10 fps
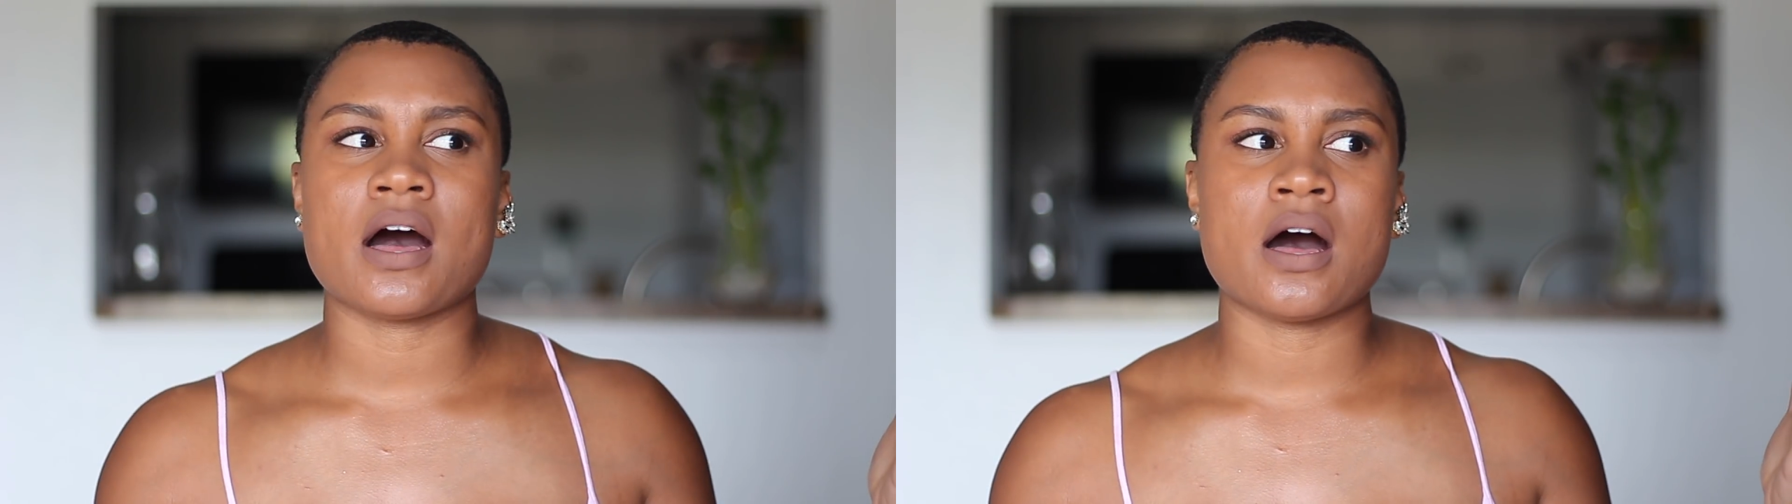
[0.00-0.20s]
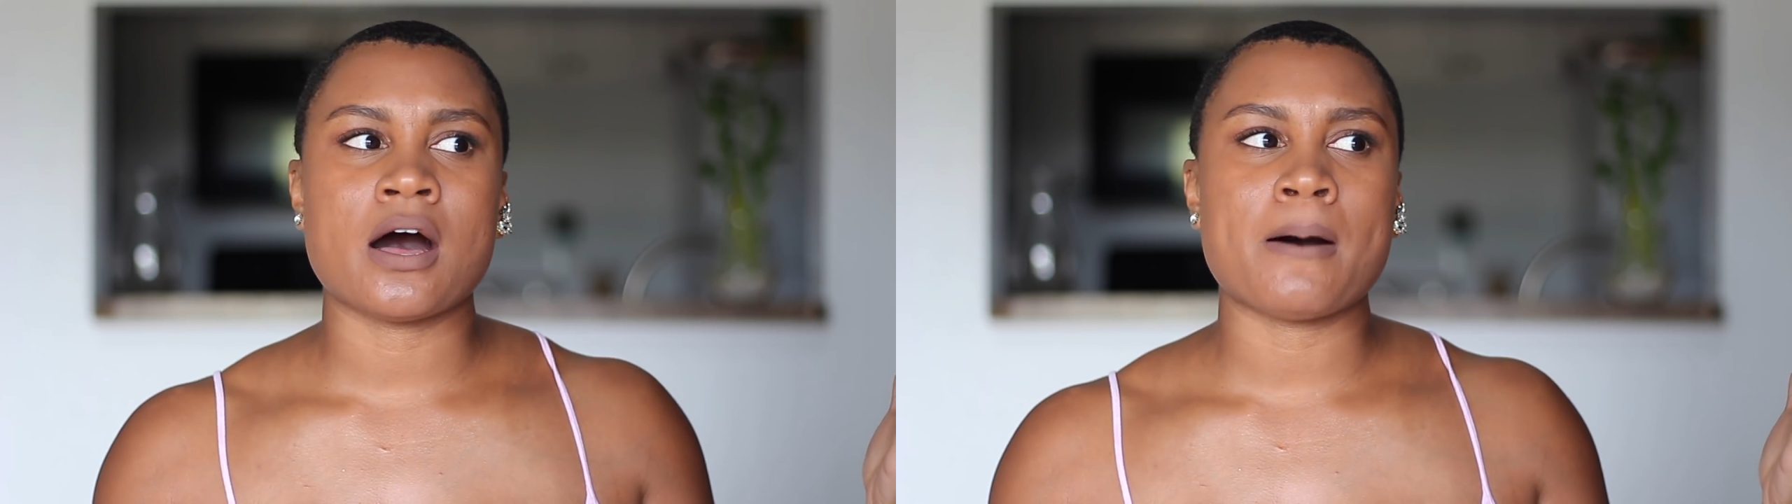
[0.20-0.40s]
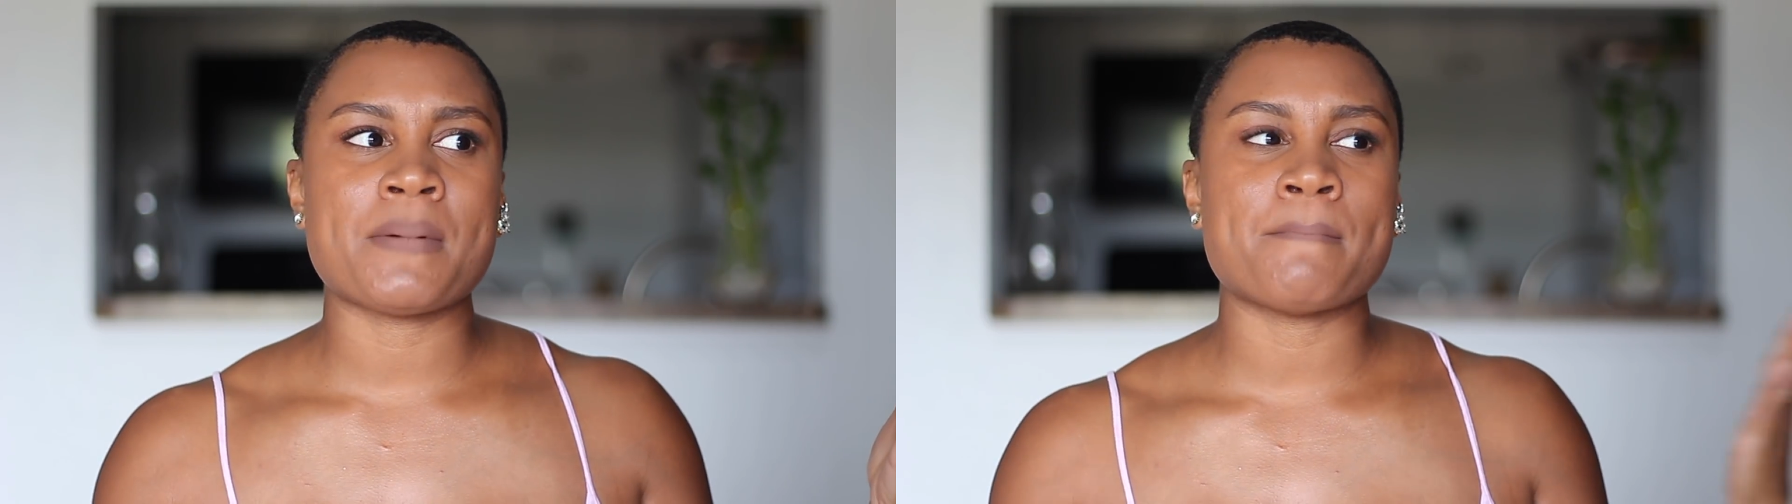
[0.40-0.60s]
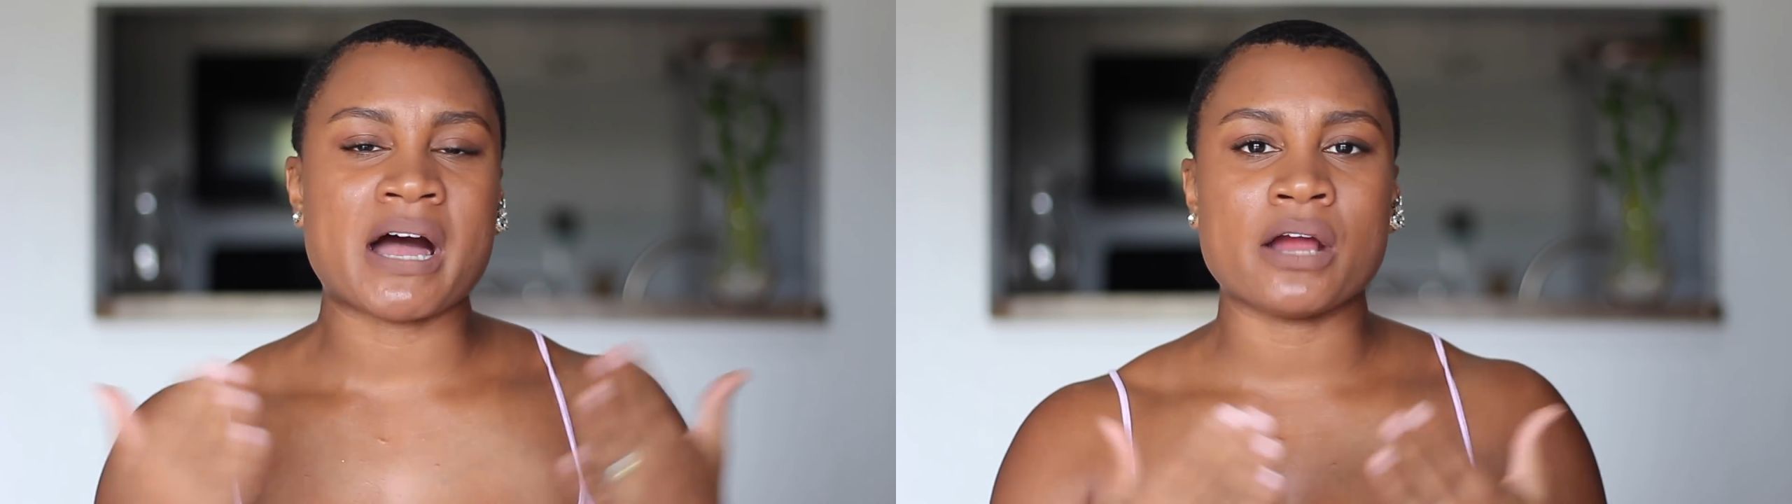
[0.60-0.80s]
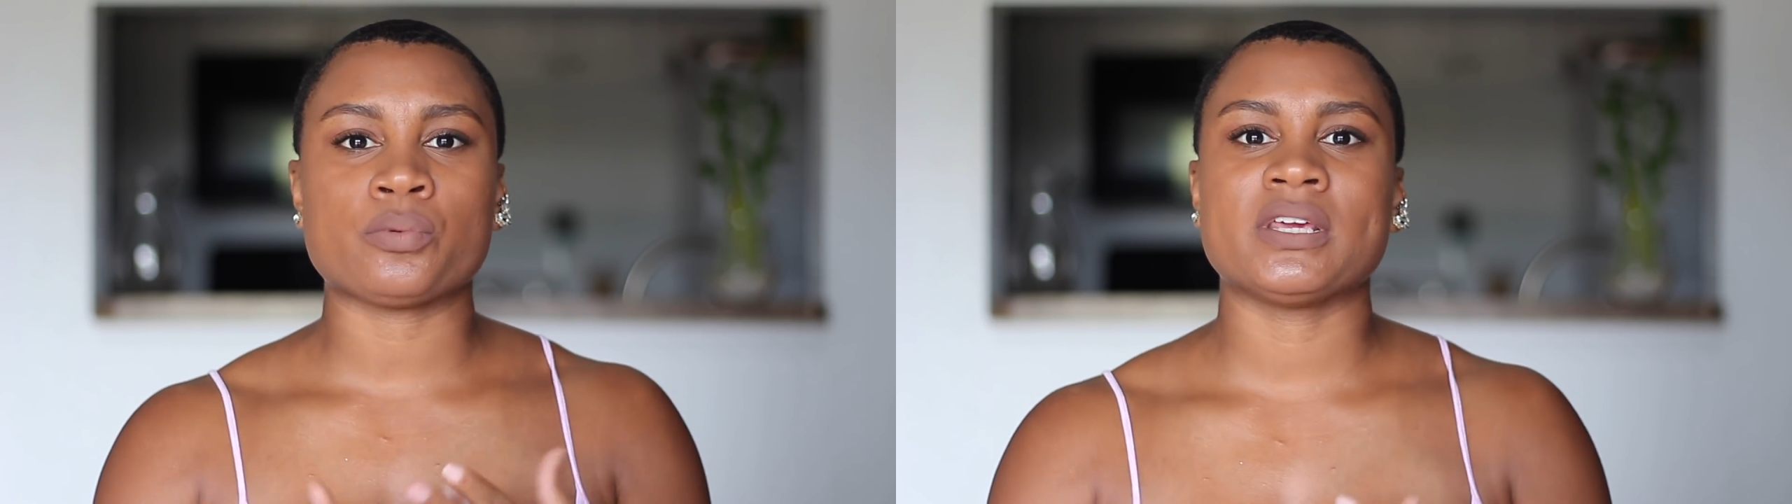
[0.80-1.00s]

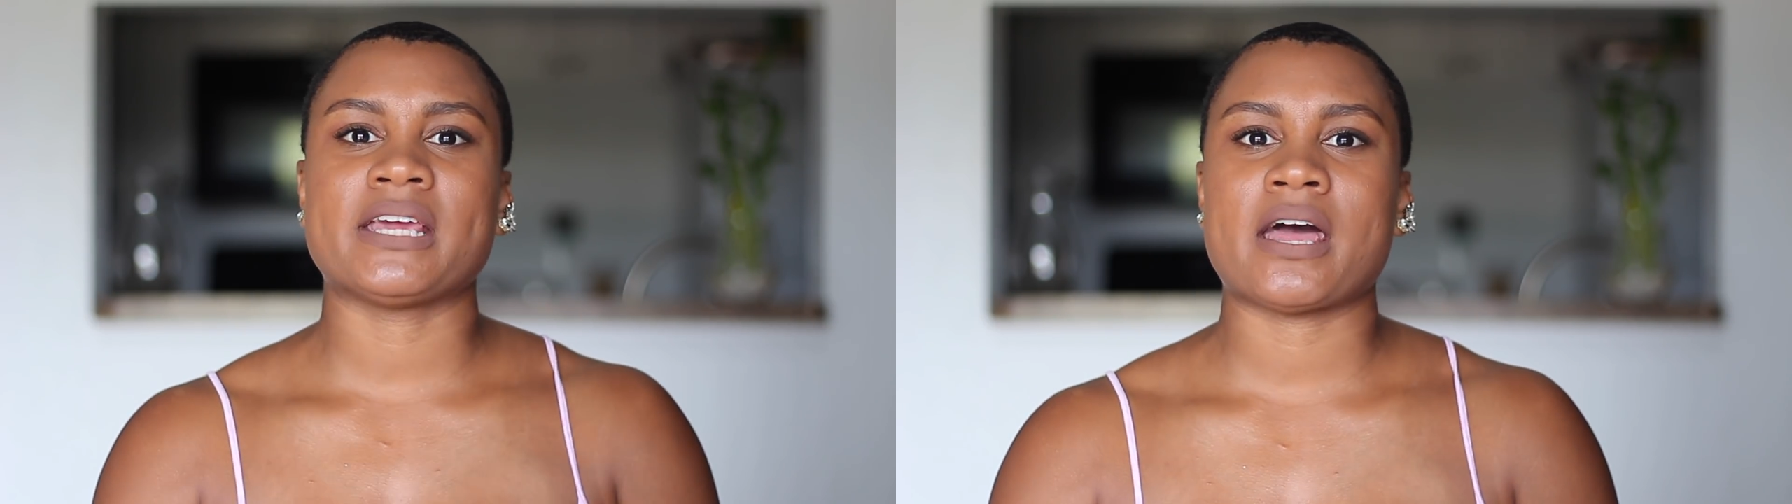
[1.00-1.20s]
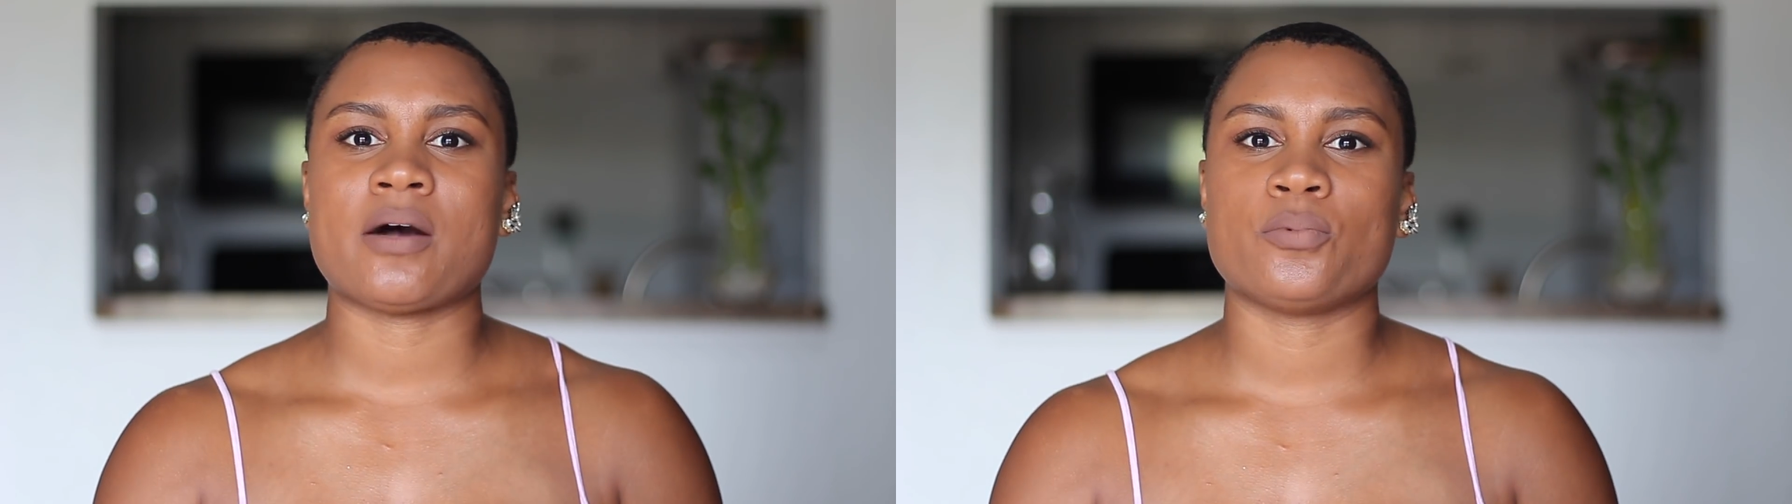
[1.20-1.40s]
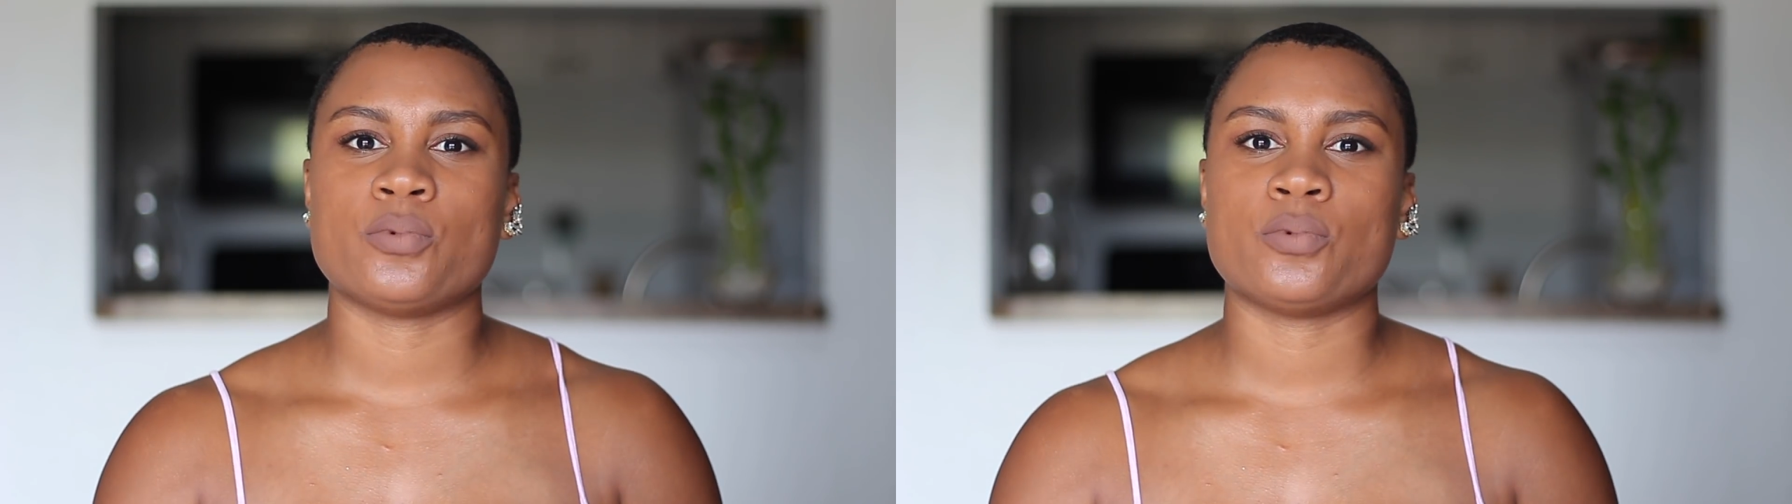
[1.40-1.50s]
my recap